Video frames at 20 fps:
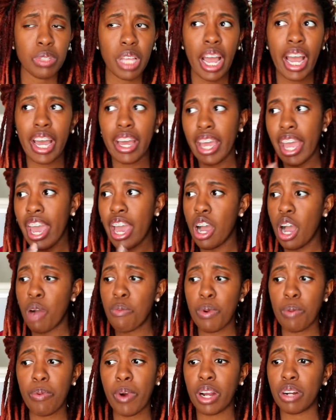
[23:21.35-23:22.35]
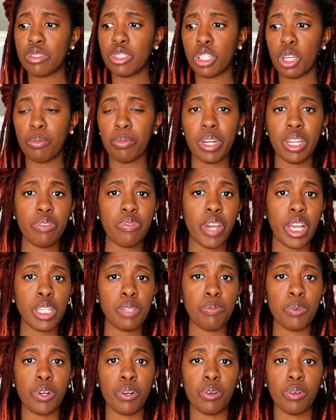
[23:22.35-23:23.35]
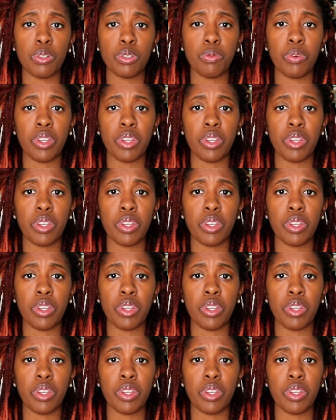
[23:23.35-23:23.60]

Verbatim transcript: I I'm a part of so many Facebook groups,